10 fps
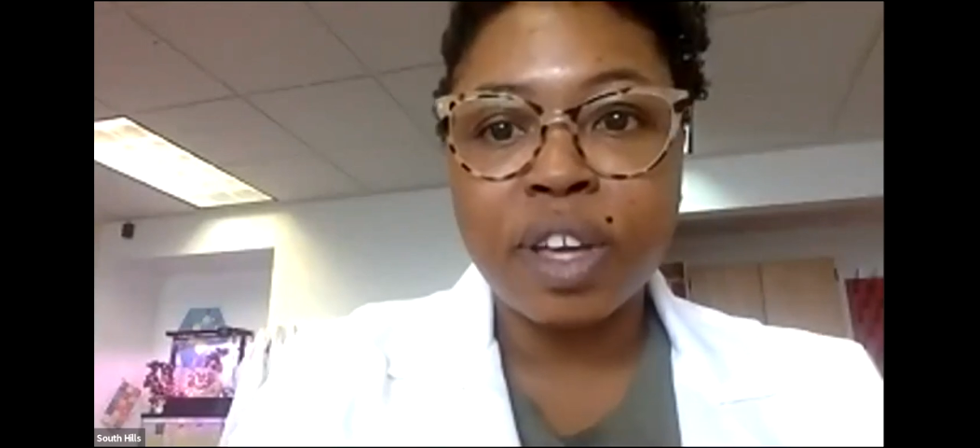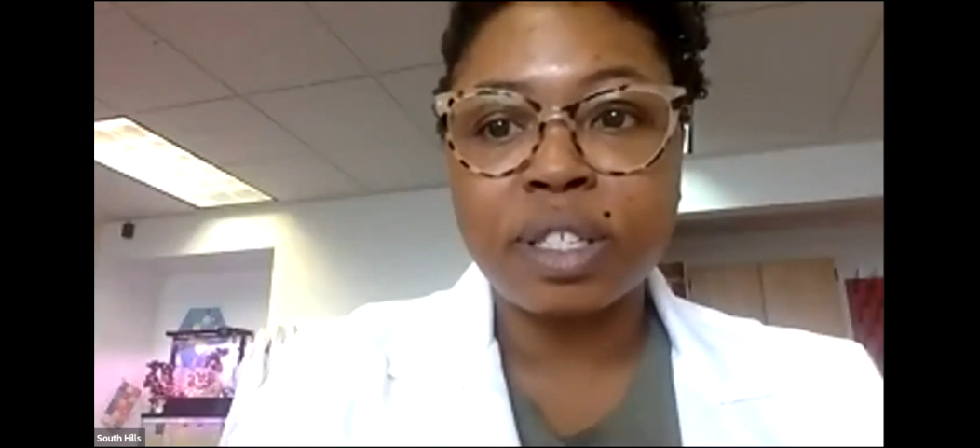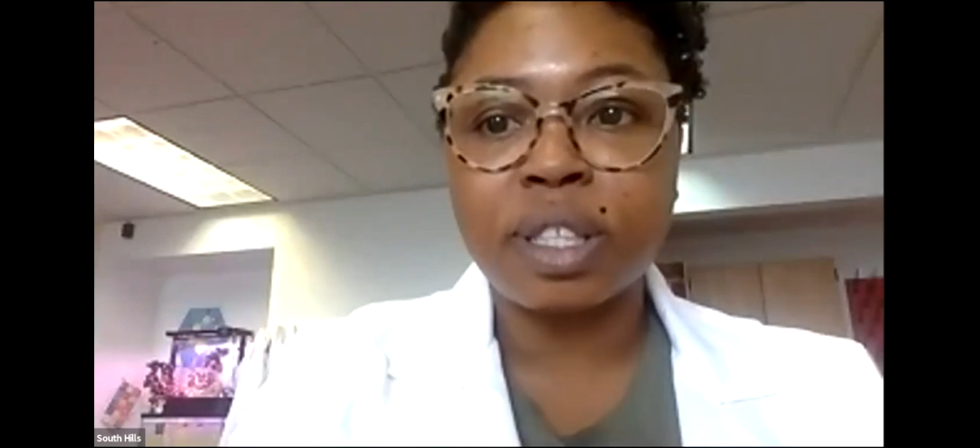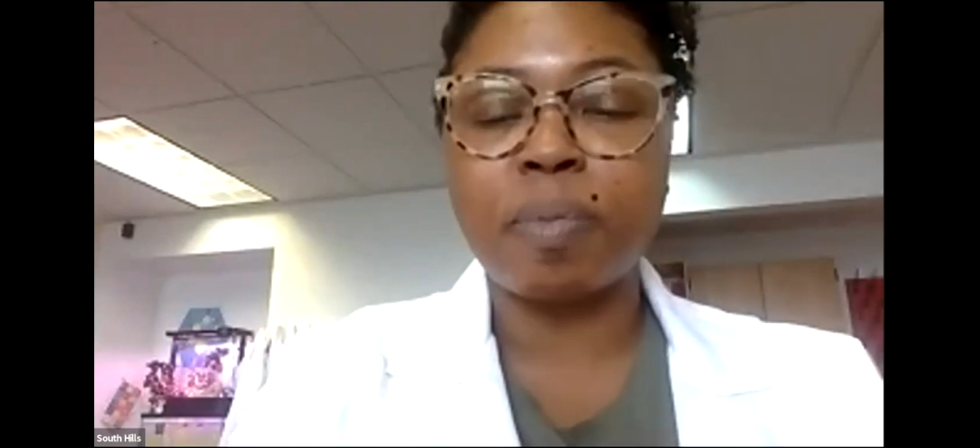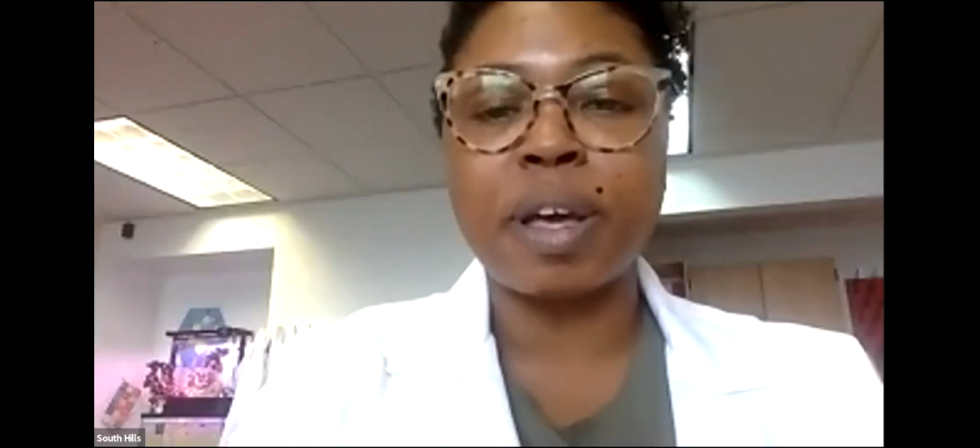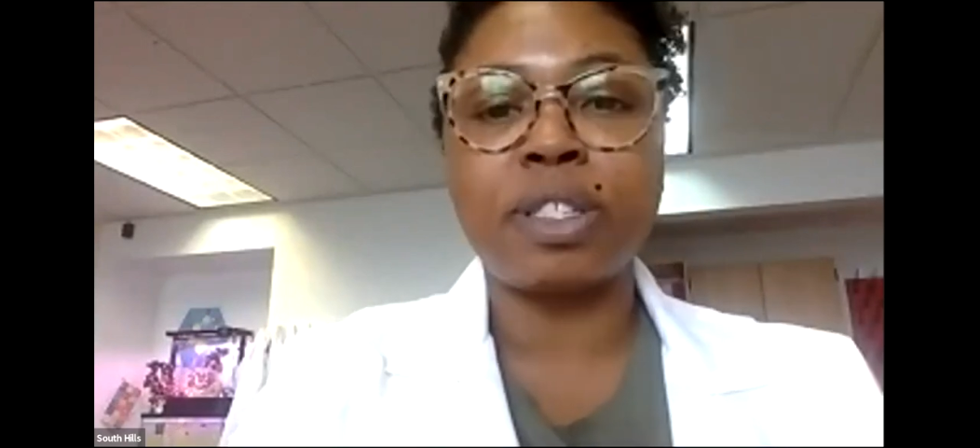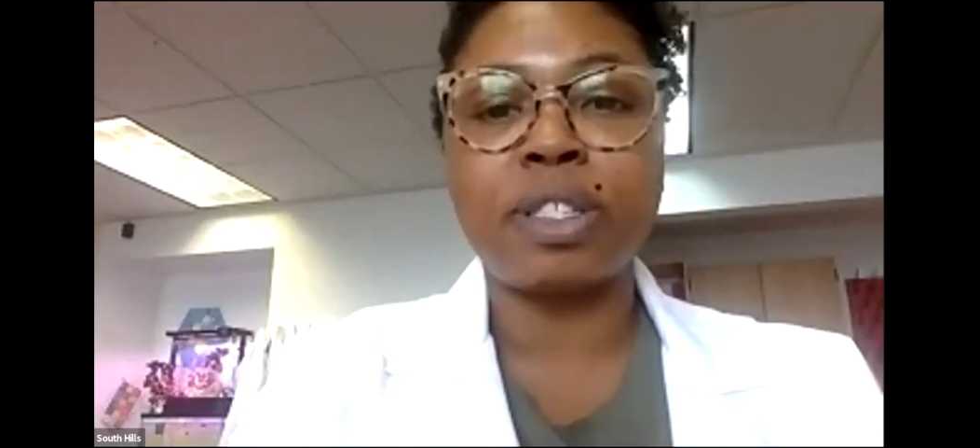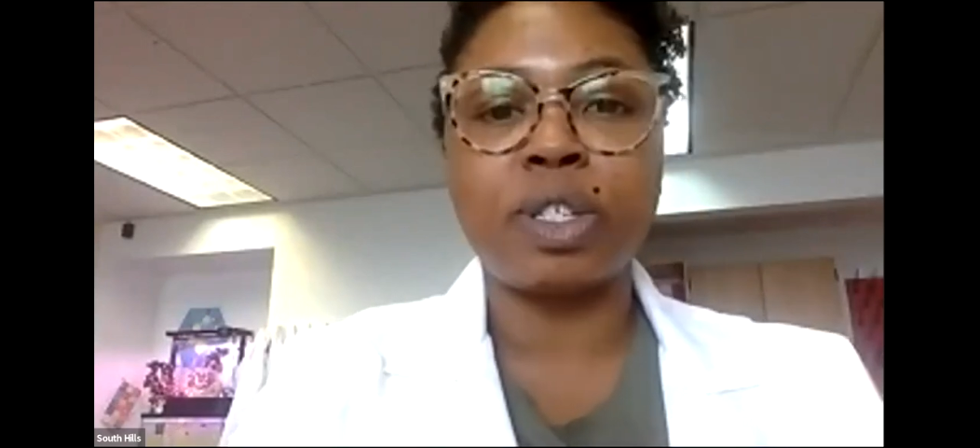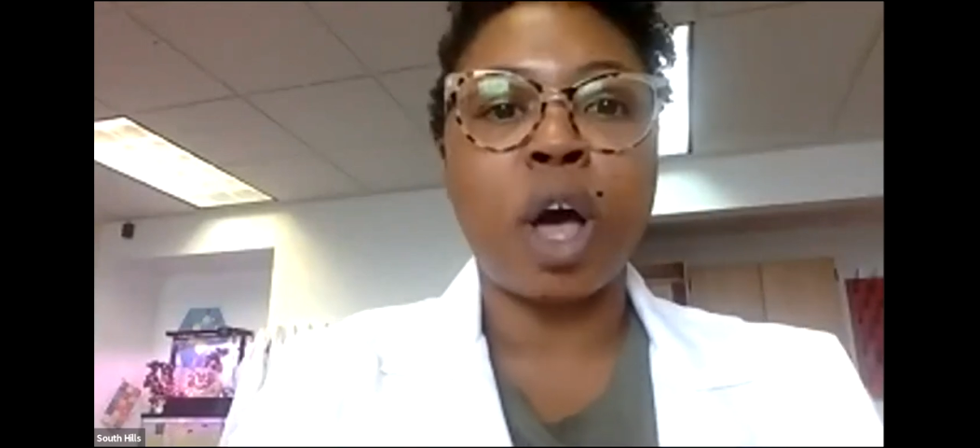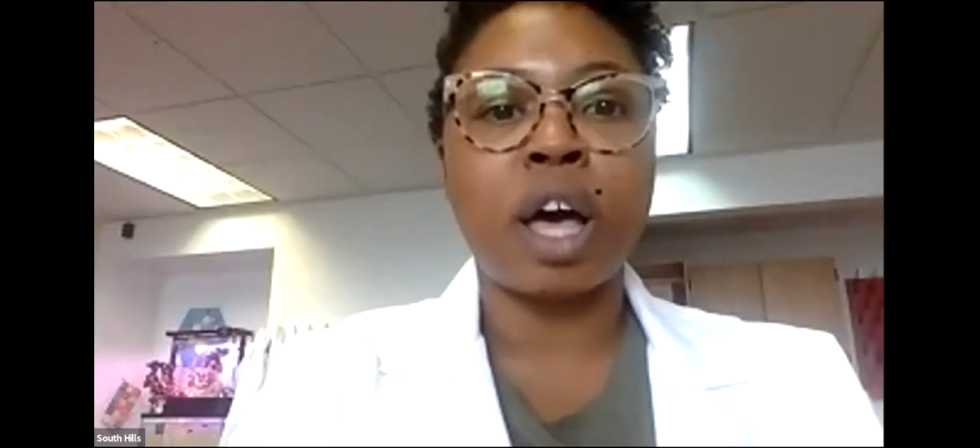face in the
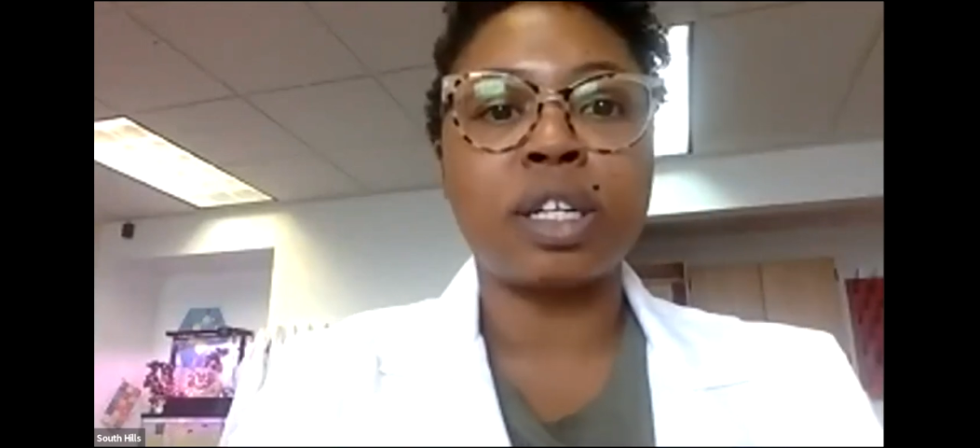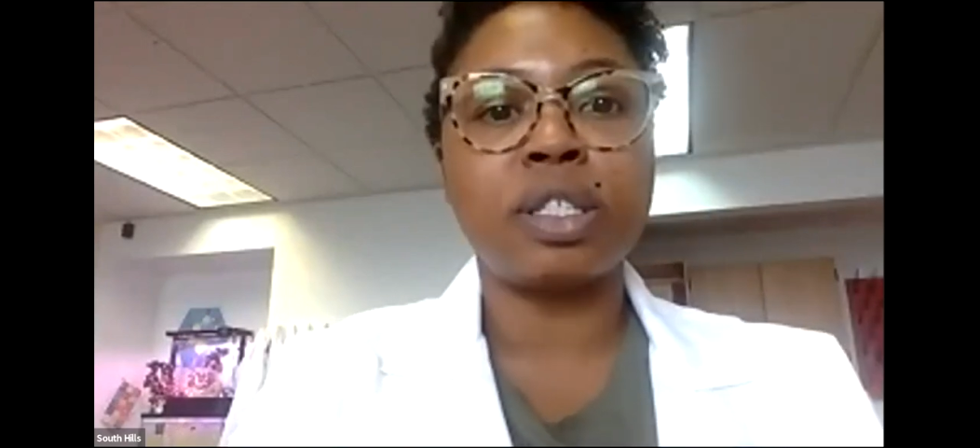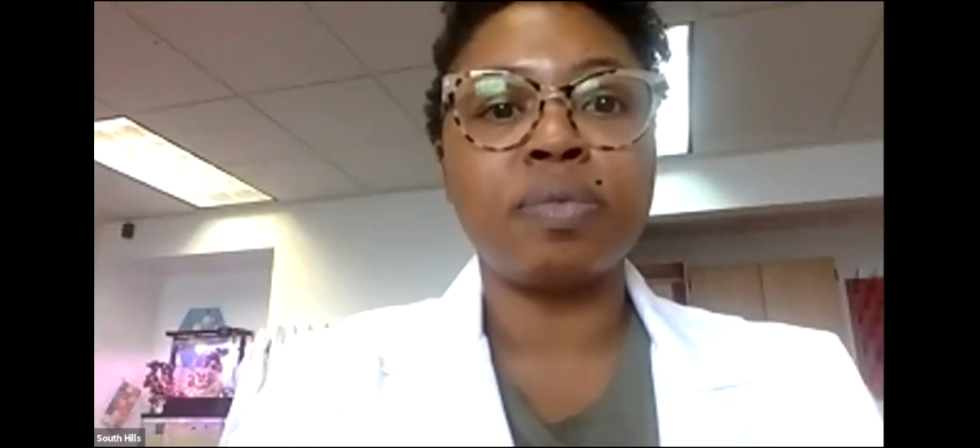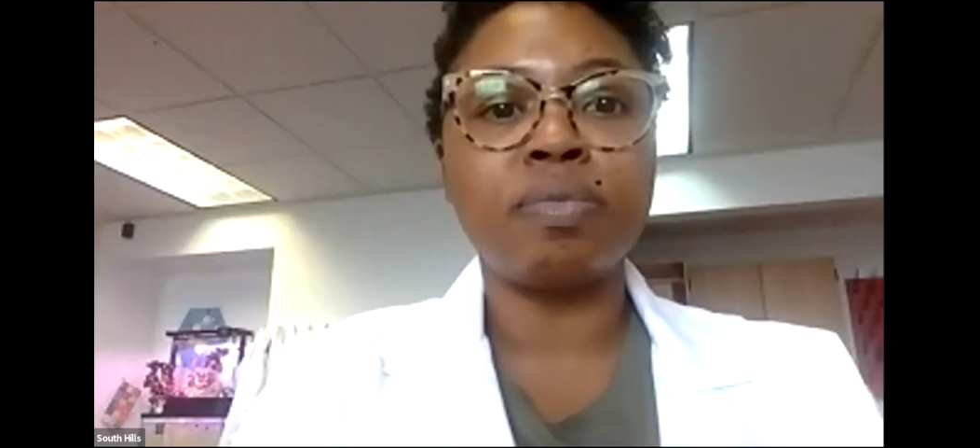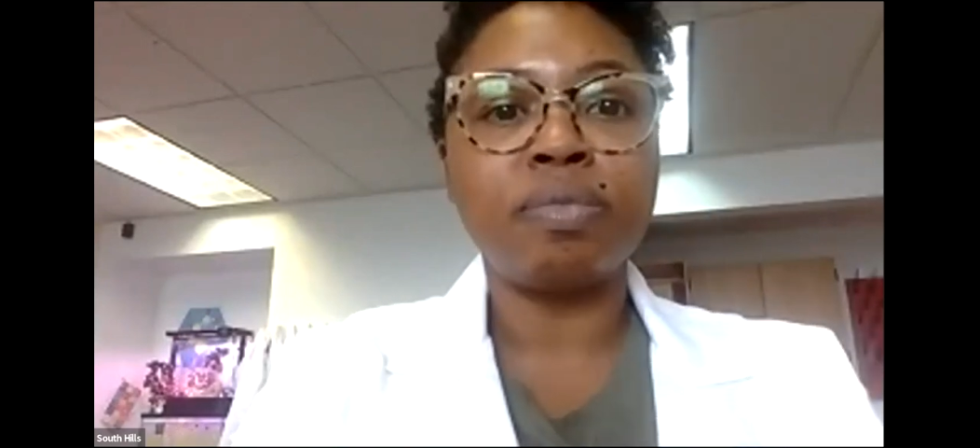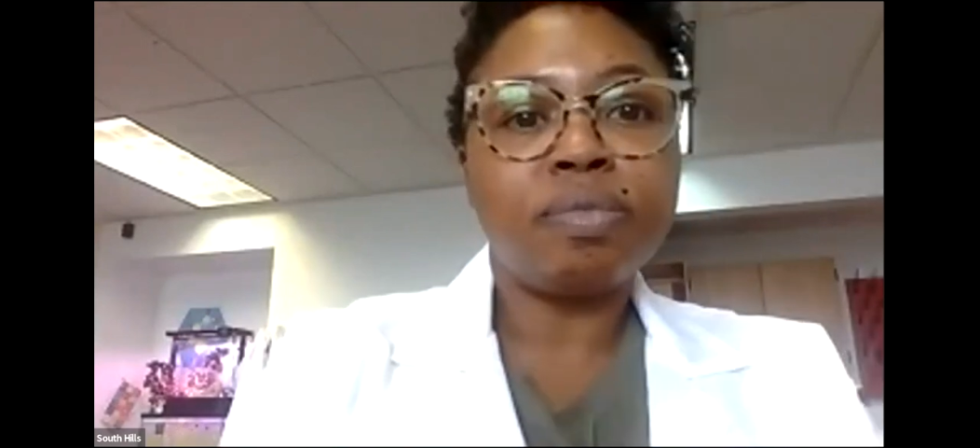message box?